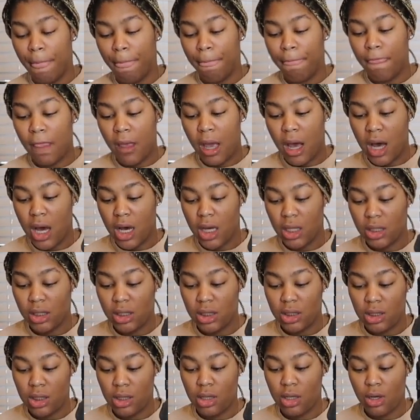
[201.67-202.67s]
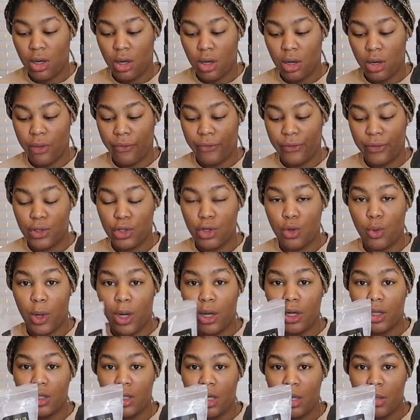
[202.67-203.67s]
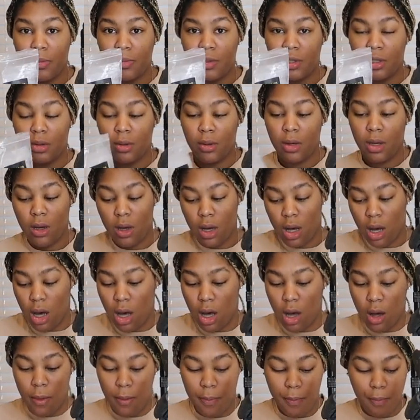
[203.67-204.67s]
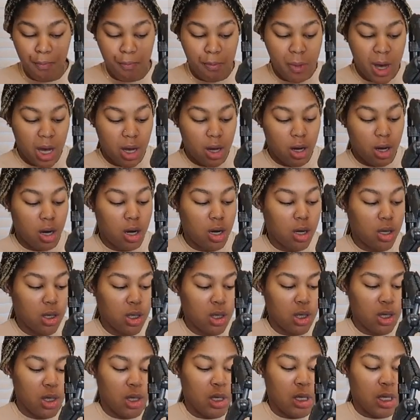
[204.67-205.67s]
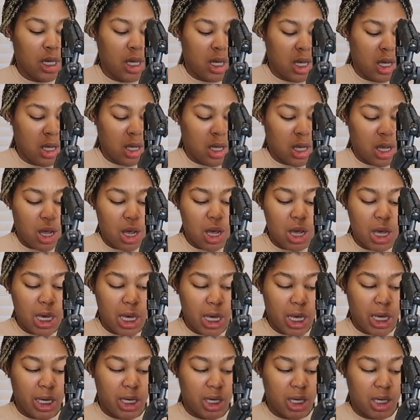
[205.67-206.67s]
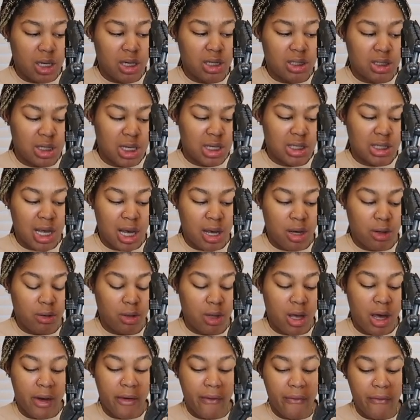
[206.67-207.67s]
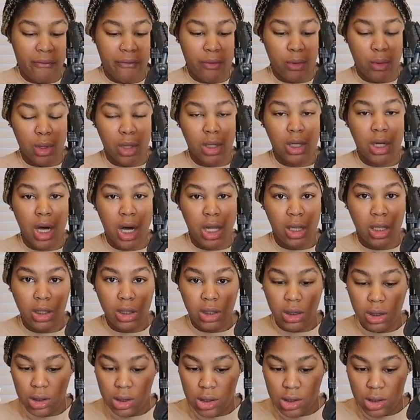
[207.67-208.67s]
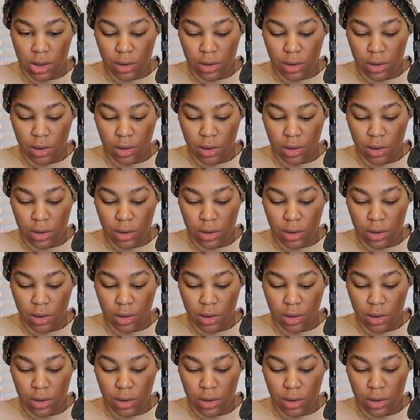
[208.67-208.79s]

non-C-curve square tips by her. And since I only have 4 colors,